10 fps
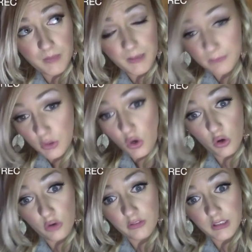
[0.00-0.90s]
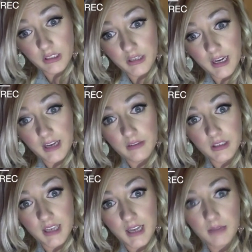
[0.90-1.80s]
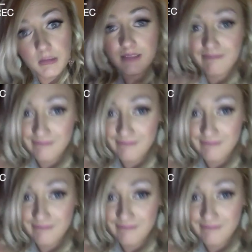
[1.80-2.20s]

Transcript: I'm not overly creative with names.